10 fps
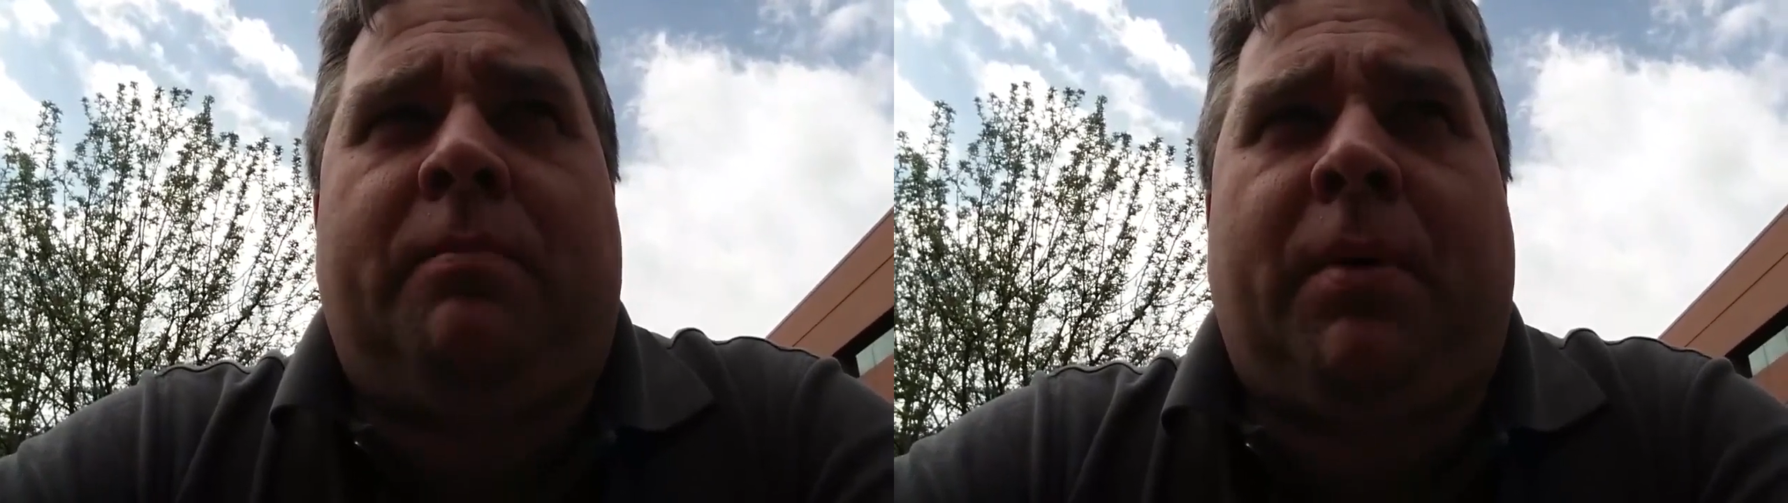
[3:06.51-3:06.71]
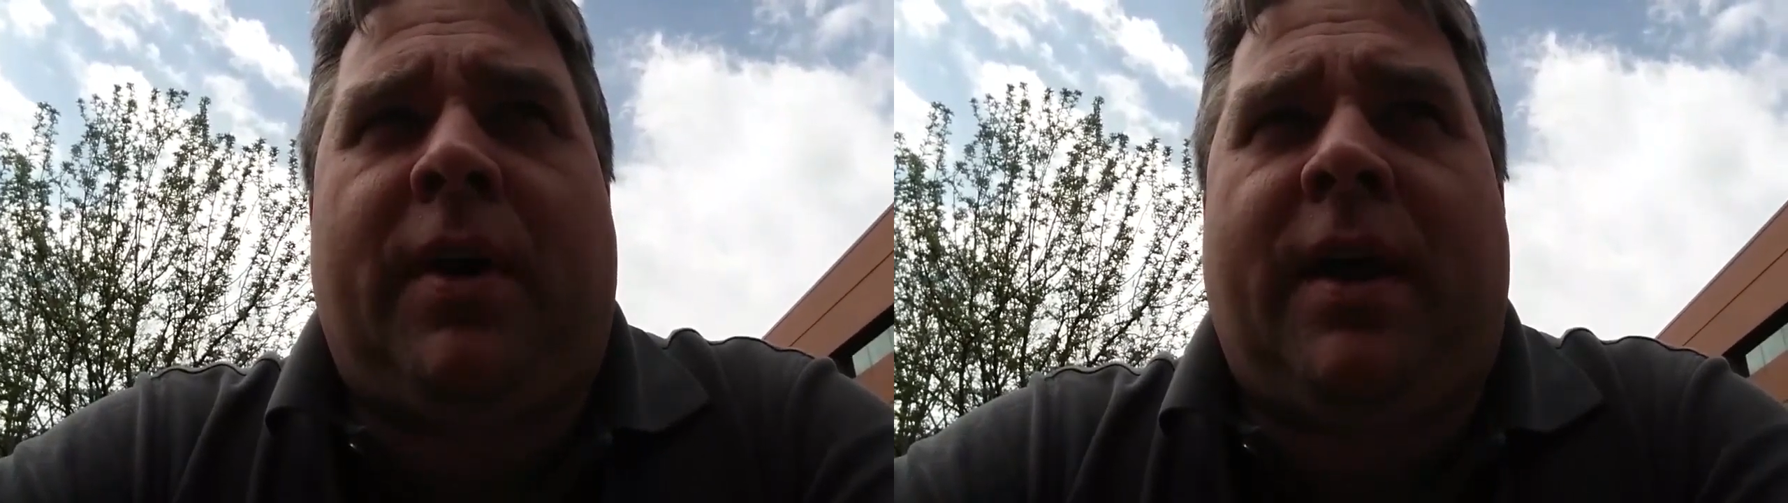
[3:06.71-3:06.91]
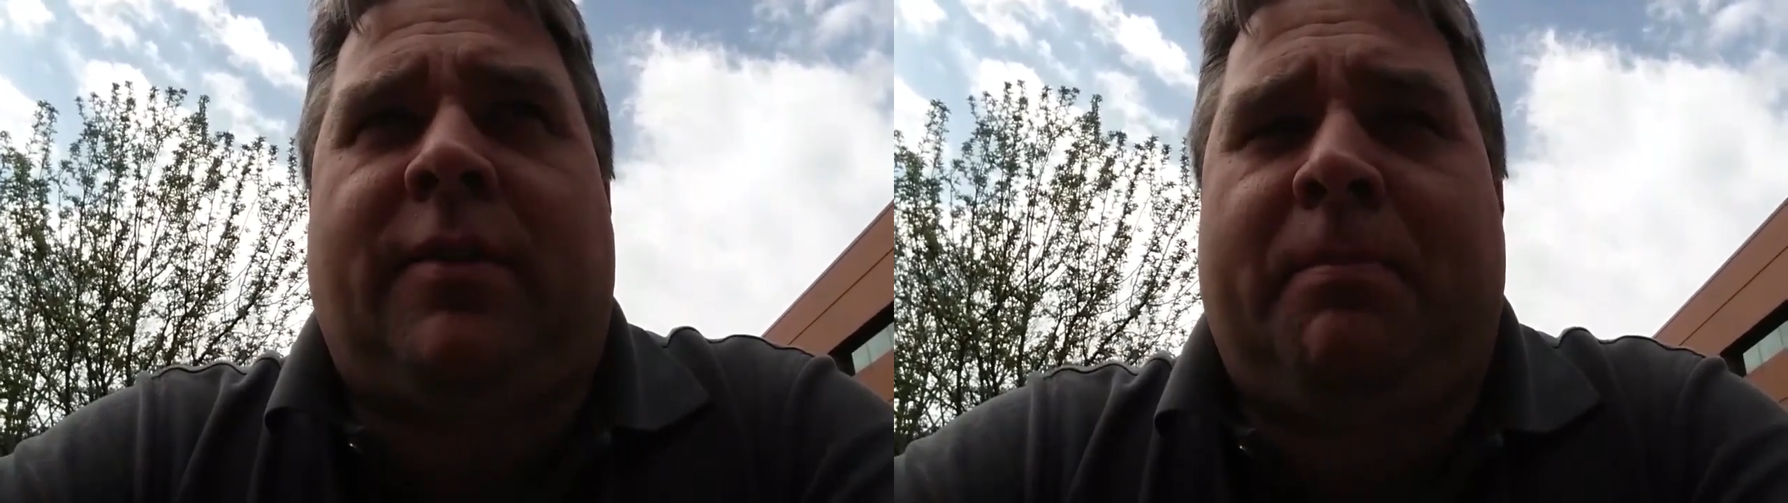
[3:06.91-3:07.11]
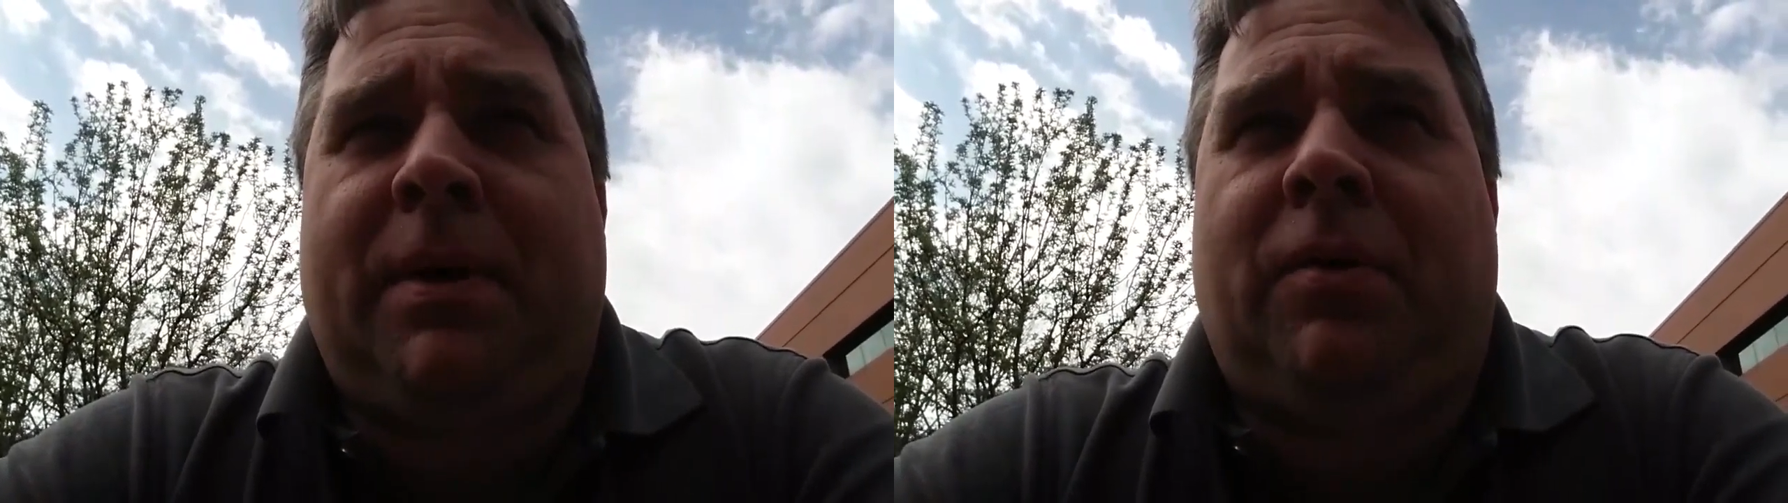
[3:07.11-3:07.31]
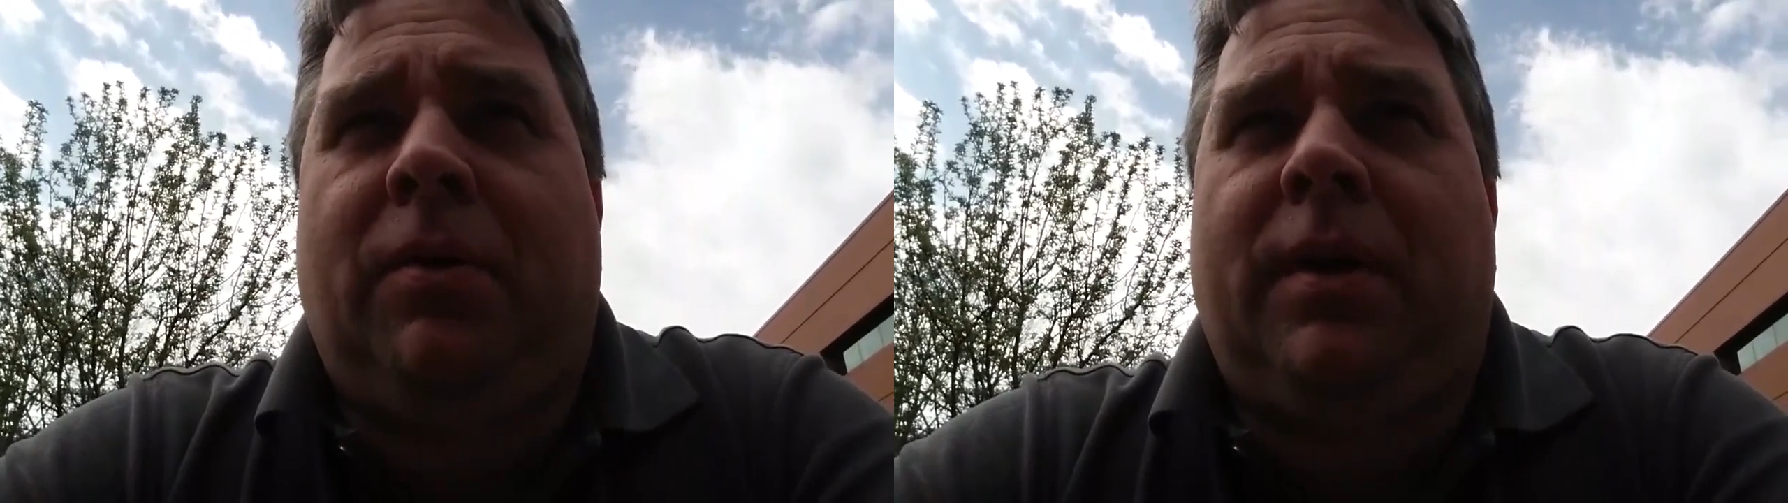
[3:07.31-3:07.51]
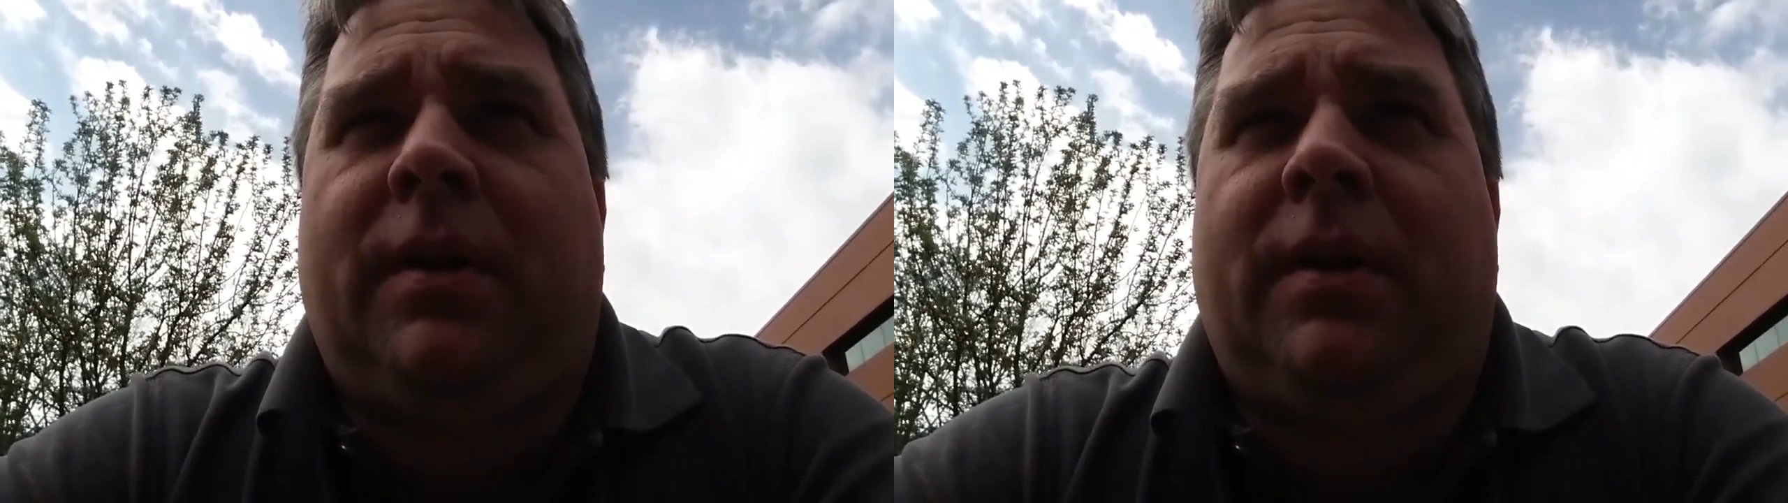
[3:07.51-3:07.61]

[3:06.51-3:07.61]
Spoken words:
bird has a bill